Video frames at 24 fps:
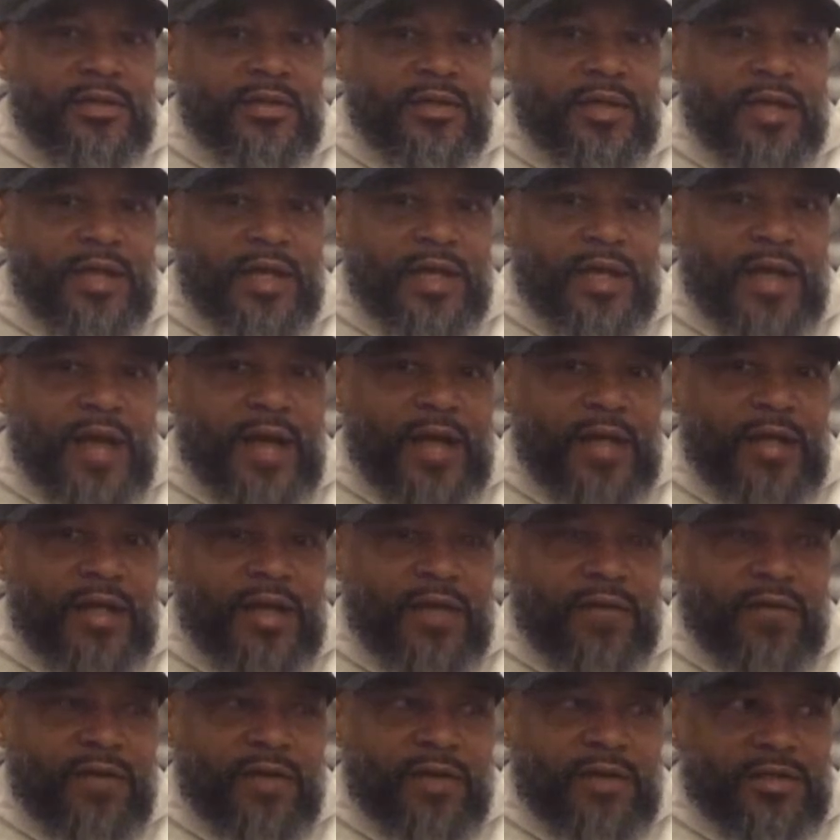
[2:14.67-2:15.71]
and I
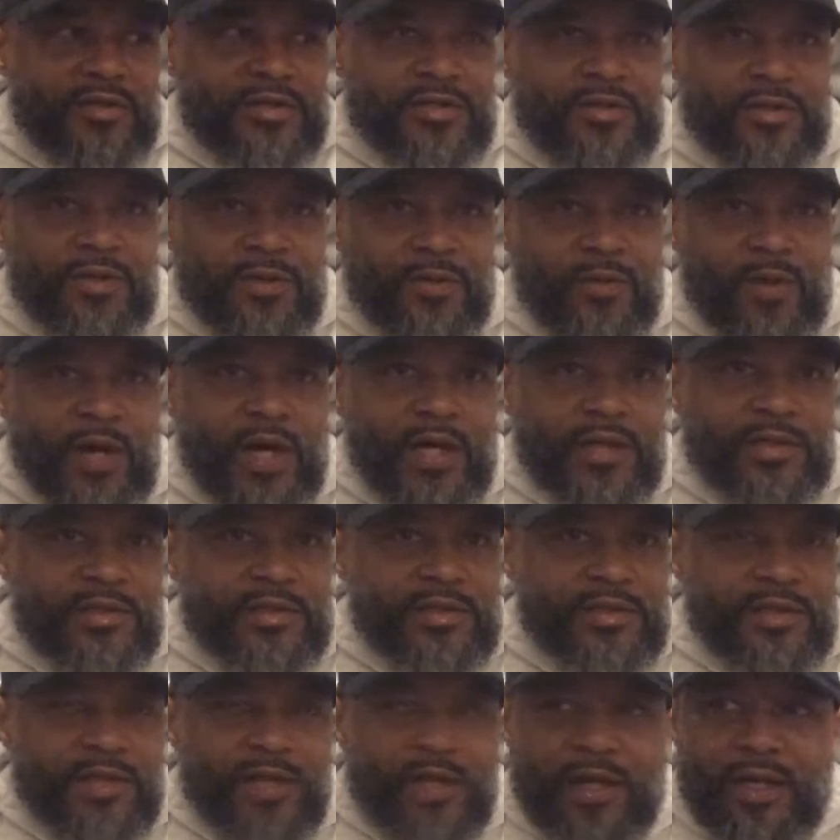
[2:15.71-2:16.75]
never understood why,
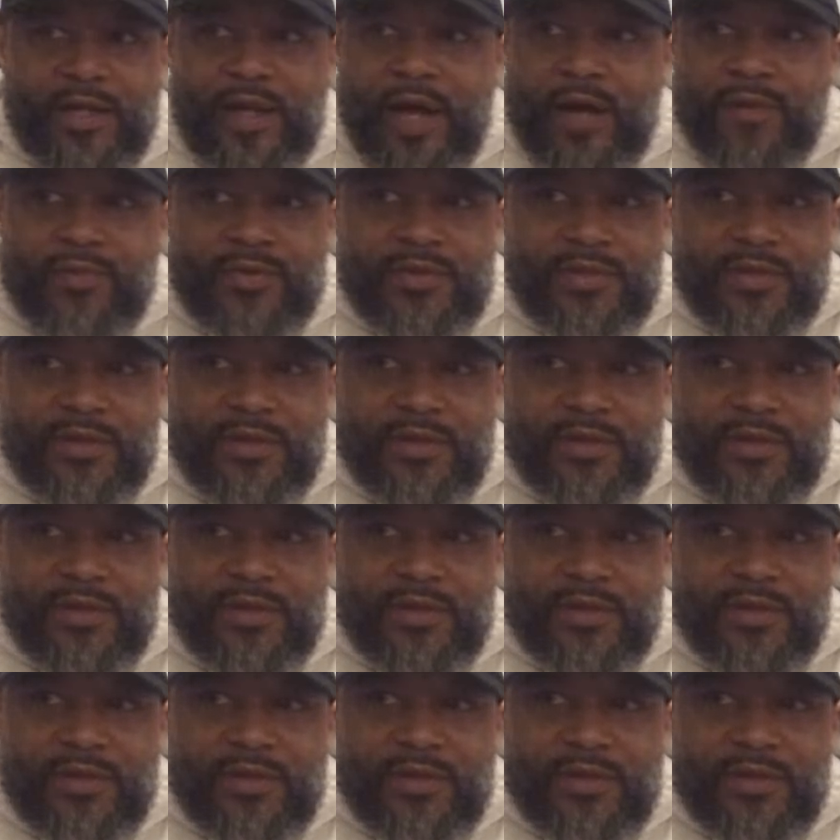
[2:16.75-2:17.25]
just like I was